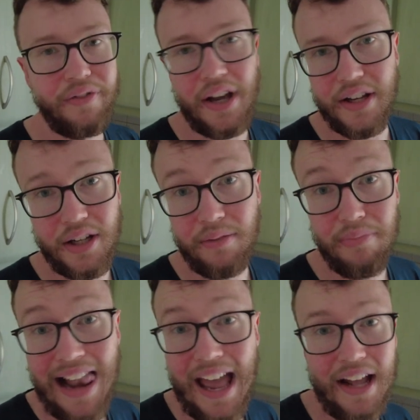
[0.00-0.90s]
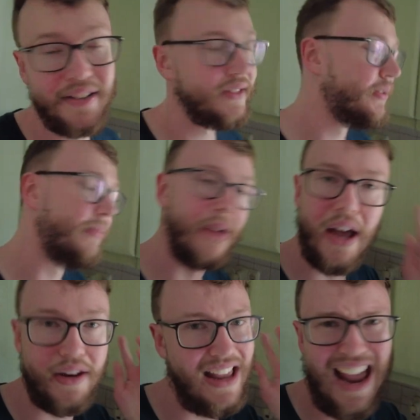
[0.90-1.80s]
have any plans
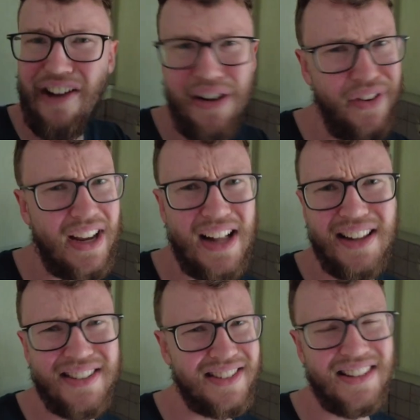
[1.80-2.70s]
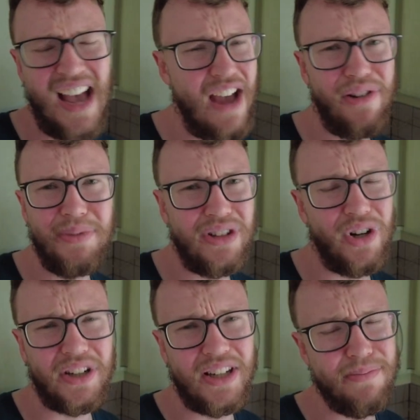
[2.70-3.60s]
and everything else I will be
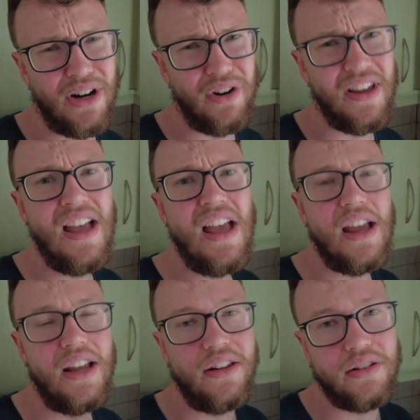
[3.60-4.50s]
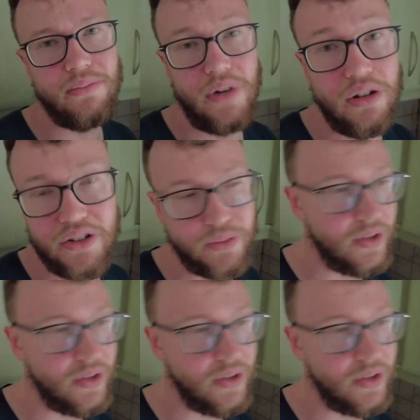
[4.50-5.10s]
talking about in tomorrow's